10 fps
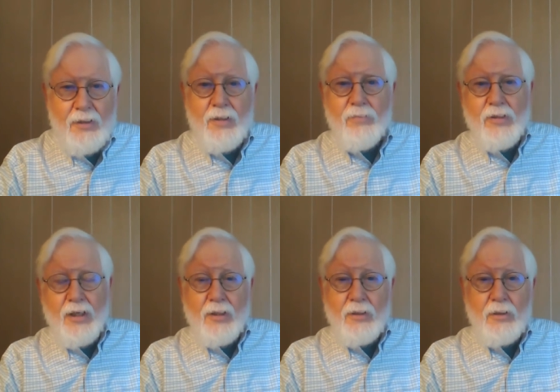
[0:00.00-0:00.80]
Stevens,
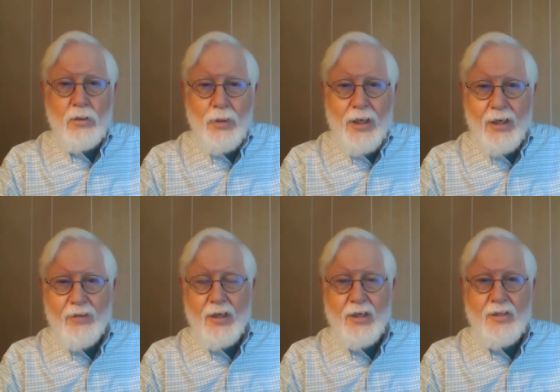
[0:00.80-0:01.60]
I didn't know we had
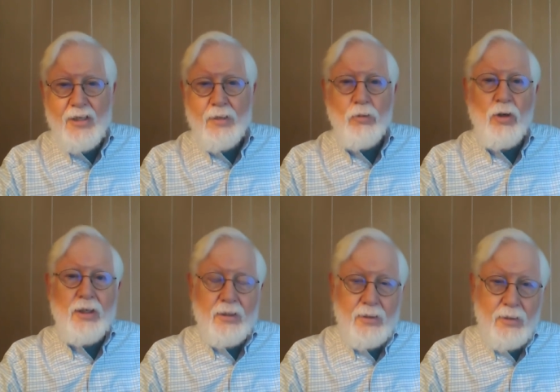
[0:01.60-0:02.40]
that exam, or I
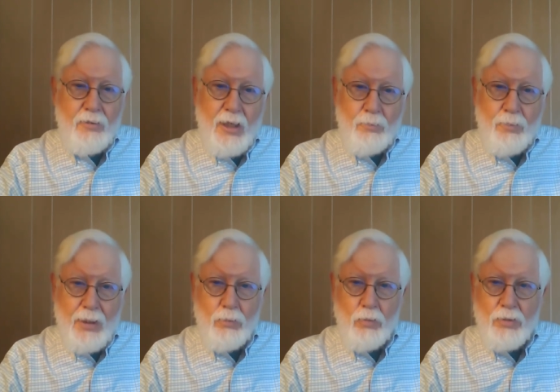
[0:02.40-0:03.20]
didn't know that
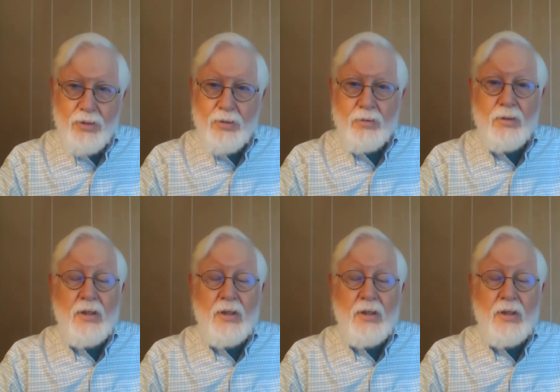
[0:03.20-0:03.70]
paper was due.